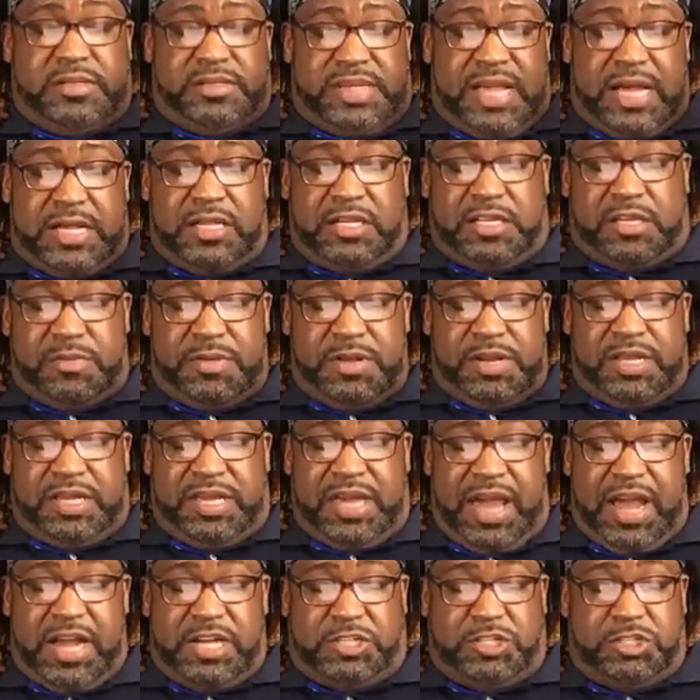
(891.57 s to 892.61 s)

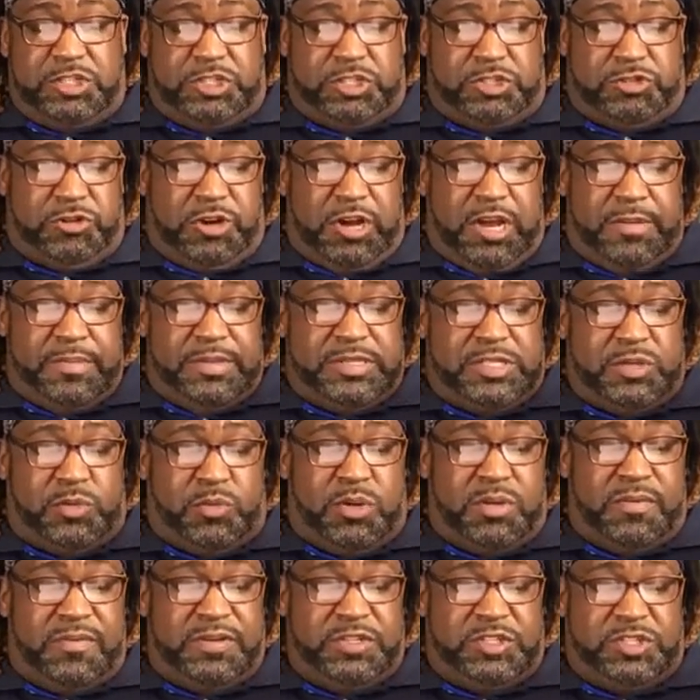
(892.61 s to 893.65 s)
Telecommunications stream is
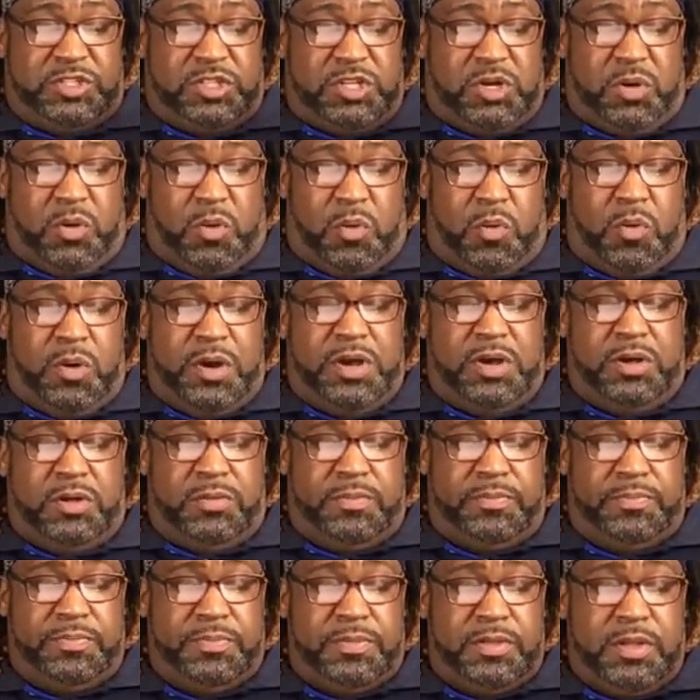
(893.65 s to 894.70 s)
equivalent to the
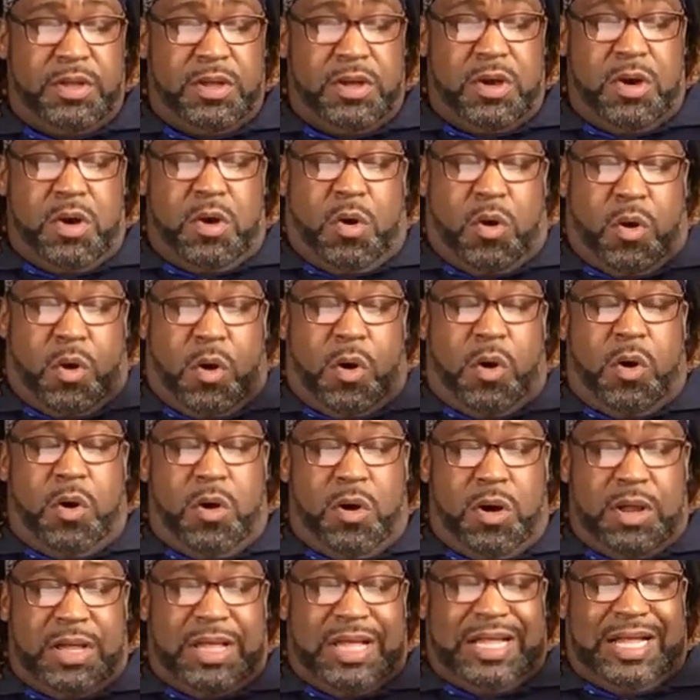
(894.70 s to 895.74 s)
oil
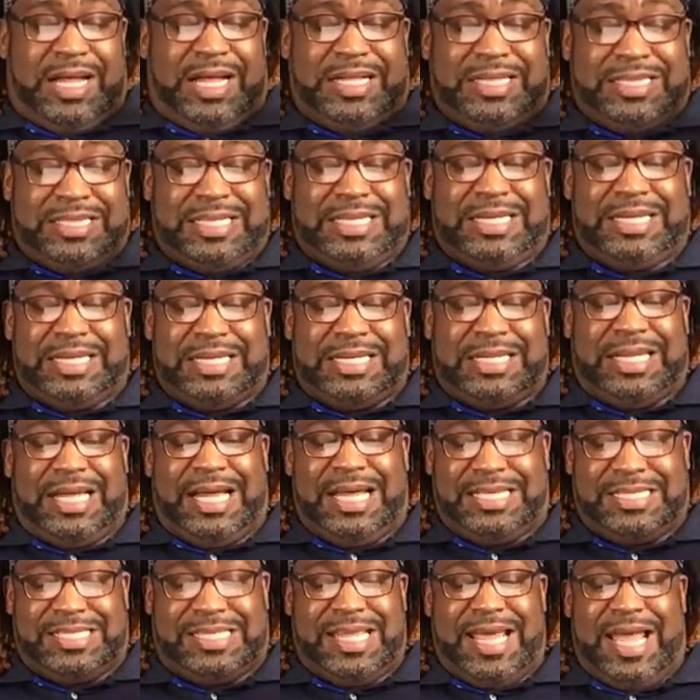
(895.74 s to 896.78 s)
or a little
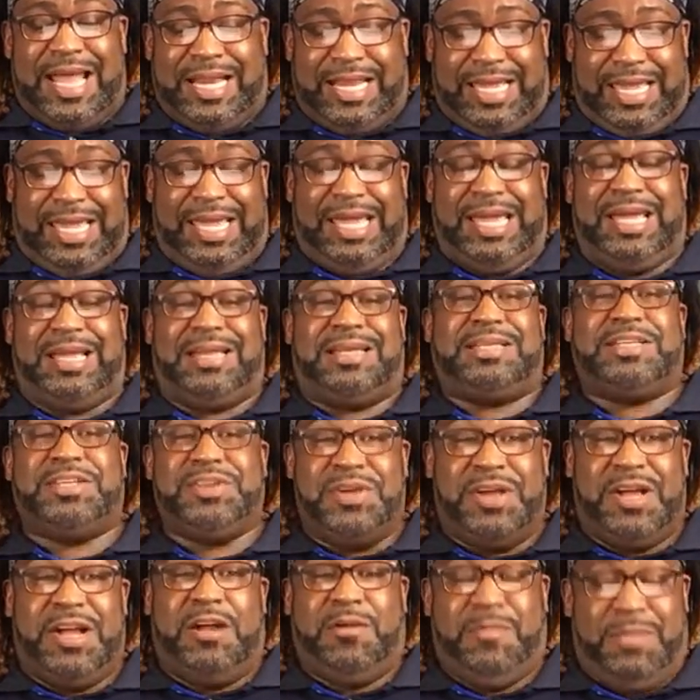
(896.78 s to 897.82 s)
less than it. Do
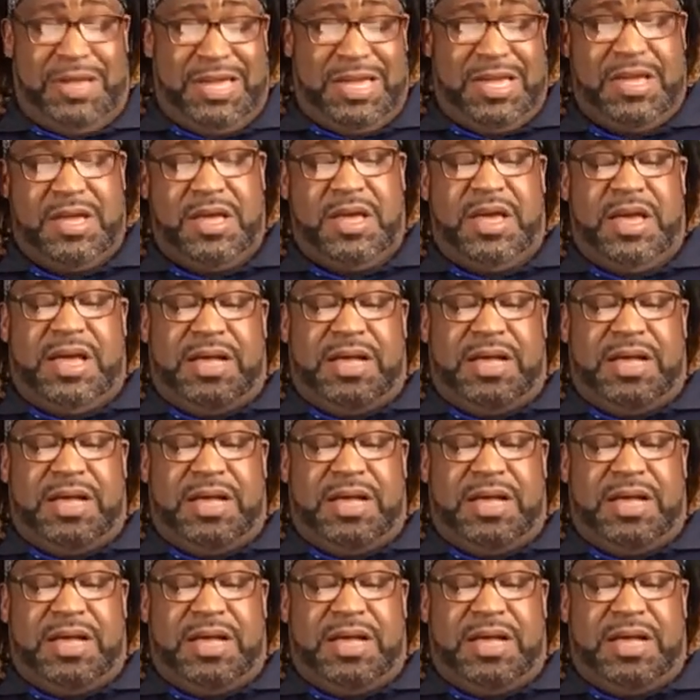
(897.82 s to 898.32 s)
you hear me?